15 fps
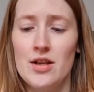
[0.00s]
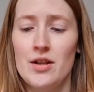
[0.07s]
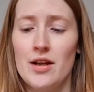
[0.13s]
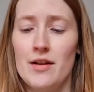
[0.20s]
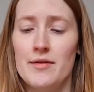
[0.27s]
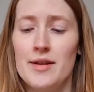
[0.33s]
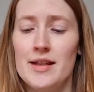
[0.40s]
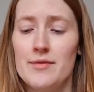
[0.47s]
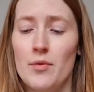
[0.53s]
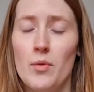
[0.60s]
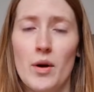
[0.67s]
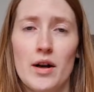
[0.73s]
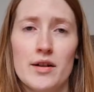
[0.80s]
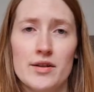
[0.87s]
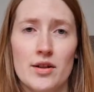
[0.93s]
You know, these will
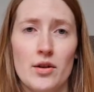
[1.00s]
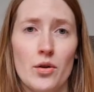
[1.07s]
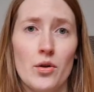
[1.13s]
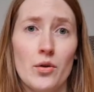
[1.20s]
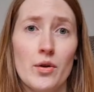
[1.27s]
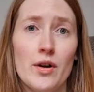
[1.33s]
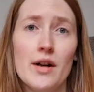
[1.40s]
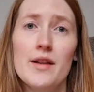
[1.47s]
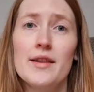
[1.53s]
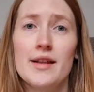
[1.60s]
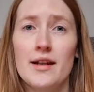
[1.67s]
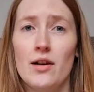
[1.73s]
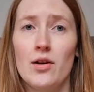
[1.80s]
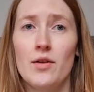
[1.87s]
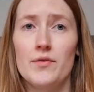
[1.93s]
last a lot longer
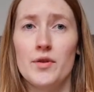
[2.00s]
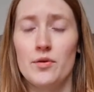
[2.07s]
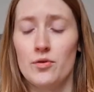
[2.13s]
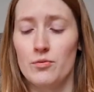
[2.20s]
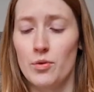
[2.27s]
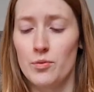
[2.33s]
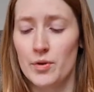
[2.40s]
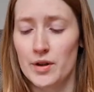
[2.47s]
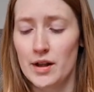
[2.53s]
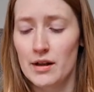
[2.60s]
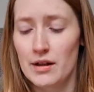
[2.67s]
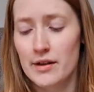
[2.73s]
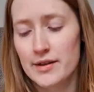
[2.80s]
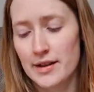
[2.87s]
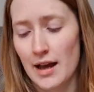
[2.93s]
than a lot of your normal
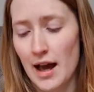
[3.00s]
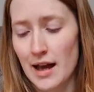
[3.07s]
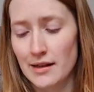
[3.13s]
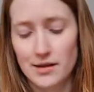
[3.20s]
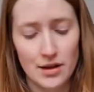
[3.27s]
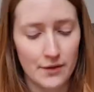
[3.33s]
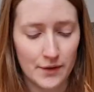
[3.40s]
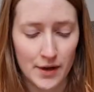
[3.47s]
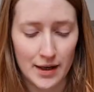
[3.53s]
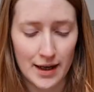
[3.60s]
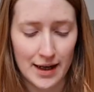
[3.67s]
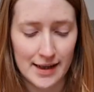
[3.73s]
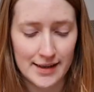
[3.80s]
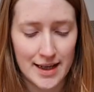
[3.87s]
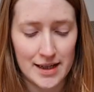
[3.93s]
products. And so far,
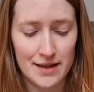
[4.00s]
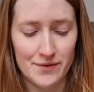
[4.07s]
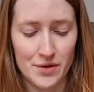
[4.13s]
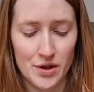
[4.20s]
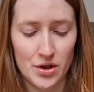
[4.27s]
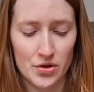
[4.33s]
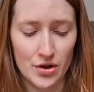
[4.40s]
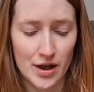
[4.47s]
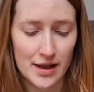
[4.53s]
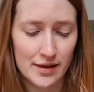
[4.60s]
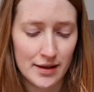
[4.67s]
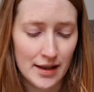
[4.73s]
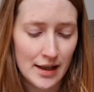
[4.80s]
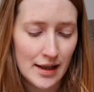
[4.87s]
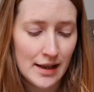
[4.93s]
like I said, I've only tried
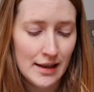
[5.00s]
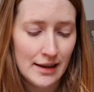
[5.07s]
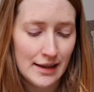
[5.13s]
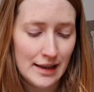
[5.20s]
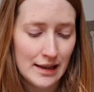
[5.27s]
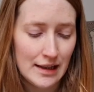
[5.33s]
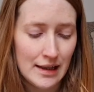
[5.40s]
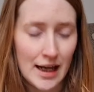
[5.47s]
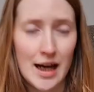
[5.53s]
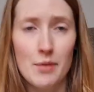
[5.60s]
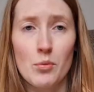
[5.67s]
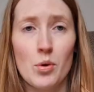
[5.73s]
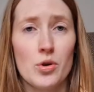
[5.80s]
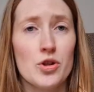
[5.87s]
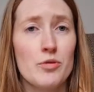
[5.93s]
the
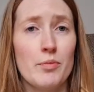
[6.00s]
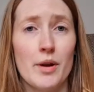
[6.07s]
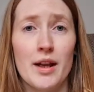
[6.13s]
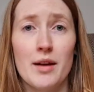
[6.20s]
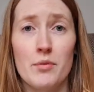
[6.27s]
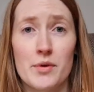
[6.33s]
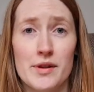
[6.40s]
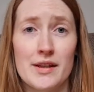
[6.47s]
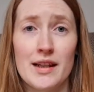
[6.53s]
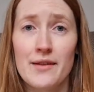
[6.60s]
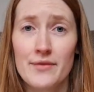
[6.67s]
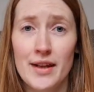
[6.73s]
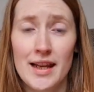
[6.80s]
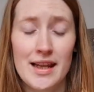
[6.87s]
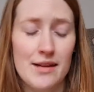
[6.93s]
hand wash, but it was
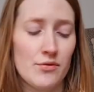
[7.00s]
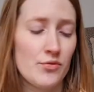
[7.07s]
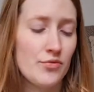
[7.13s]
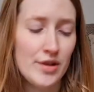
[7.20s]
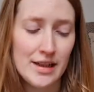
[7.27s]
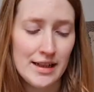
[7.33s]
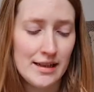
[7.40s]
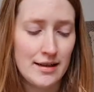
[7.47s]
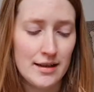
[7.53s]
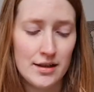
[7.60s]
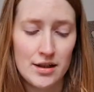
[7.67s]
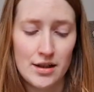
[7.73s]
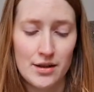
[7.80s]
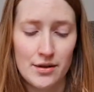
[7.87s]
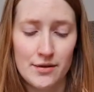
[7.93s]
lovely. It was really easy
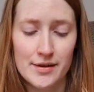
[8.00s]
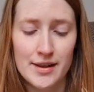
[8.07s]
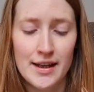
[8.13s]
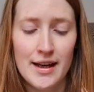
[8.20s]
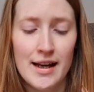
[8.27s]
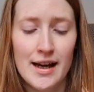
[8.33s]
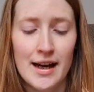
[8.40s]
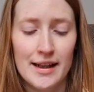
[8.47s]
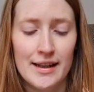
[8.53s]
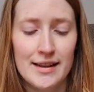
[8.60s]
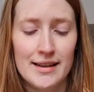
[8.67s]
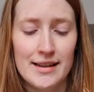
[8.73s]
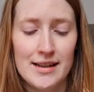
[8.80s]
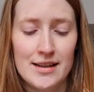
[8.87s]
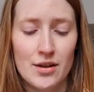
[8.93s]
to use, and I
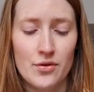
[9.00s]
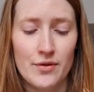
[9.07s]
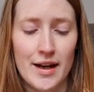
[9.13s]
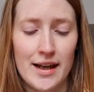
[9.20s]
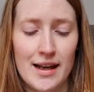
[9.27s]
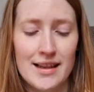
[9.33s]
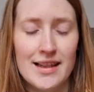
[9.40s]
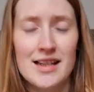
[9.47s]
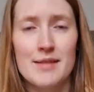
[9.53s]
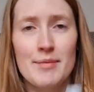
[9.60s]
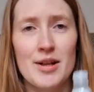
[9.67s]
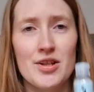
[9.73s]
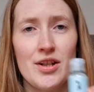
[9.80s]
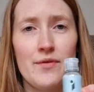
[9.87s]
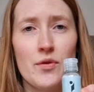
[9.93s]
think these are great. I think
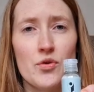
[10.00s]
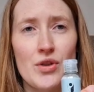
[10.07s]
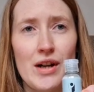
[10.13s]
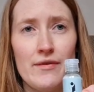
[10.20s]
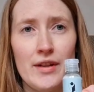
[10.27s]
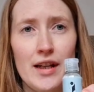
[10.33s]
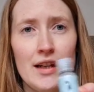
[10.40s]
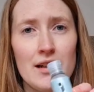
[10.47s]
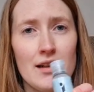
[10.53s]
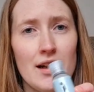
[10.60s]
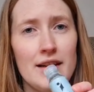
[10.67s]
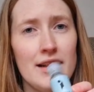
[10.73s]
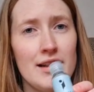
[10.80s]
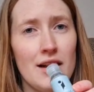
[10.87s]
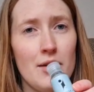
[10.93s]
especially for traveling, I
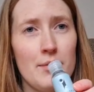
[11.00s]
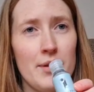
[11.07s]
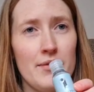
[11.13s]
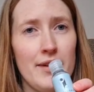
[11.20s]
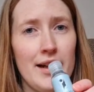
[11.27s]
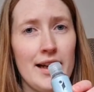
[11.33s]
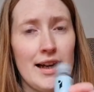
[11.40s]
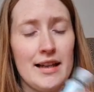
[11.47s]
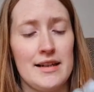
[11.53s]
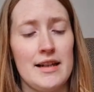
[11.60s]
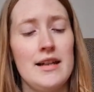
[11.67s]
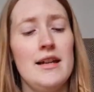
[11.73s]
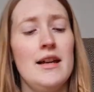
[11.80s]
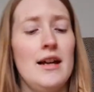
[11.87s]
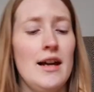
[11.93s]
think that would be really
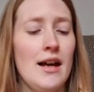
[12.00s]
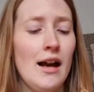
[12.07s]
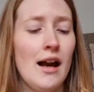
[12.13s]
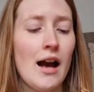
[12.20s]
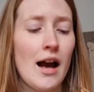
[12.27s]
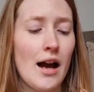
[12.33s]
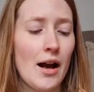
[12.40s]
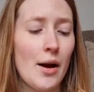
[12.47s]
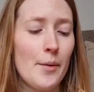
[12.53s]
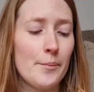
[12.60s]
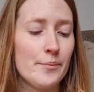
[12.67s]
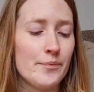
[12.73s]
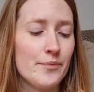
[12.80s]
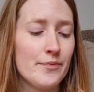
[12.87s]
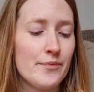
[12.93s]
handy.
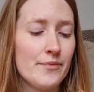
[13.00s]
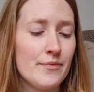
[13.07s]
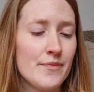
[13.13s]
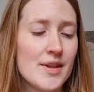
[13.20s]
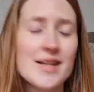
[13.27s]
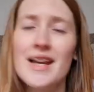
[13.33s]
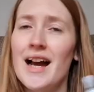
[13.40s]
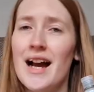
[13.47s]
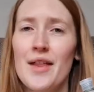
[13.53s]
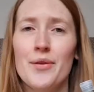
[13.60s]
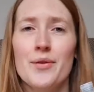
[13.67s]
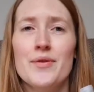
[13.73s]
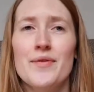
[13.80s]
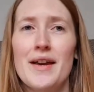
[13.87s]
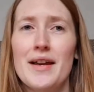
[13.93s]
So yeah, I thought
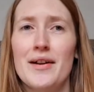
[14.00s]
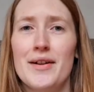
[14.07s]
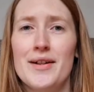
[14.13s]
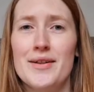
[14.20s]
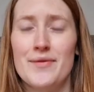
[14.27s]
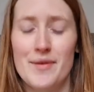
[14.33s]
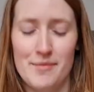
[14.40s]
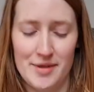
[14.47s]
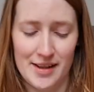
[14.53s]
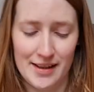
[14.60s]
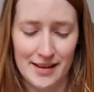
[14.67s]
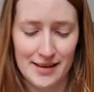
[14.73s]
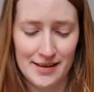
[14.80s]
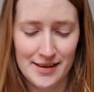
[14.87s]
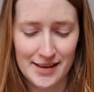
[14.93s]
it was very kind of them
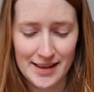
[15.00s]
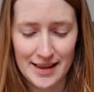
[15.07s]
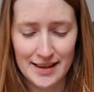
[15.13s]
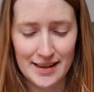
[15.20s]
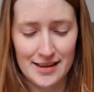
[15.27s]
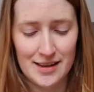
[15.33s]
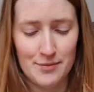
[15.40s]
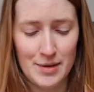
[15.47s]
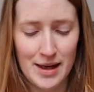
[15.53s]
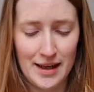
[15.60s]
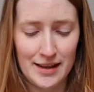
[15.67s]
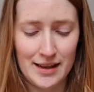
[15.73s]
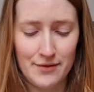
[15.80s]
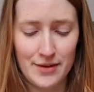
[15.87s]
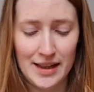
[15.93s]
to send this to me,
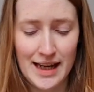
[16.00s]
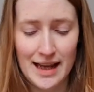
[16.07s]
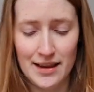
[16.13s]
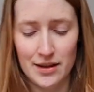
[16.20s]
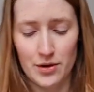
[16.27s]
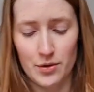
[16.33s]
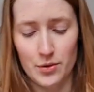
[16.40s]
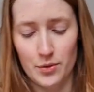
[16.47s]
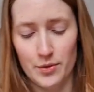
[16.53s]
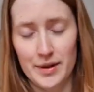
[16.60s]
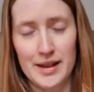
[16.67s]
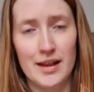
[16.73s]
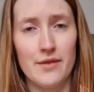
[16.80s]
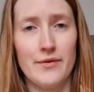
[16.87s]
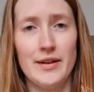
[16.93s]
and they're really ethical,
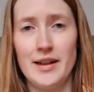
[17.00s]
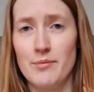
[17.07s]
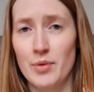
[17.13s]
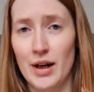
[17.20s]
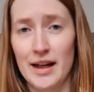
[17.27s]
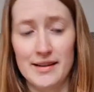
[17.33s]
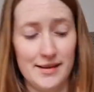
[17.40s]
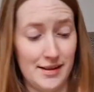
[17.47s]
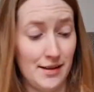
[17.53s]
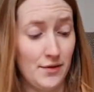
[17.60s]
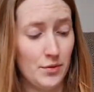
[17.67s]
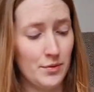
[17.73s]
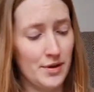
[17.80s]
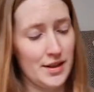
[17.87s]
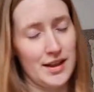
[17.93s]
eco-friendly brands. So if
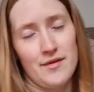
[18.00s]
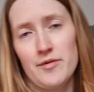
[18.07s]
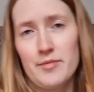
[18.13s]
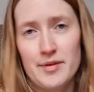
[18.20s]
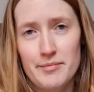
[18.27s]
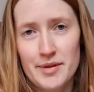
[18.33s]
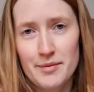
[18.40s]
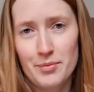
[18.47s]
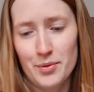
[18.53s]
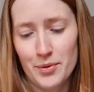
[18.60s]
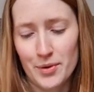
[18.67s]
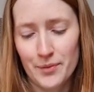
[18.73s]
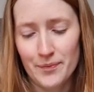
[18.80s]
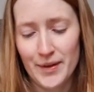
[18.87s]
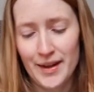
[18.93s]
you wanted to give them some
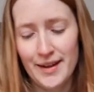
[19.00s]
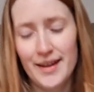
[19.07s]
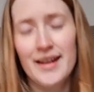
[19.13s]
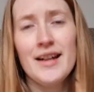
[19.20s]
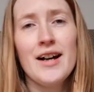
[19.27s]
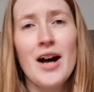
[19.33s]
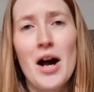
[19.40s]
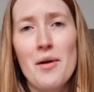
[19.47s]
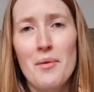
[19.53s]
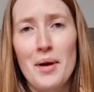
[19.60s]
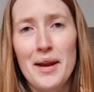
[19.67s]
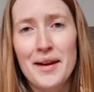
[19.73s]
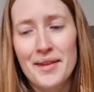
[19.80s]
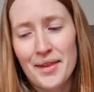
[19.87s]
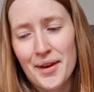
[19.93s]
support, I will
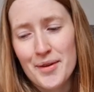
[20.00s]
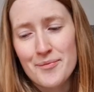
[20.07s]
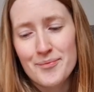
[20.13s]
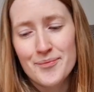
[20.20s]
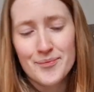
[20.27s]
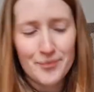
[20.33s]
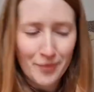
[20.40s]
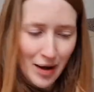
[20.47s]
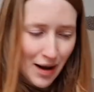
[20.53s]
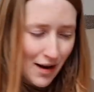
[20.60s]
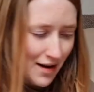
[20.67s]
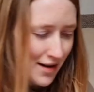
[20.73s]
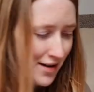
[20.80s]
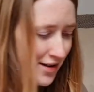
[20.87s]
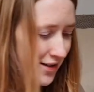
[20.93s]
link them
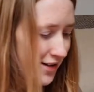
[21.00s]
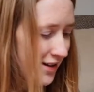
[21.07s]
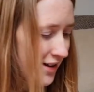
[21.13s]
below.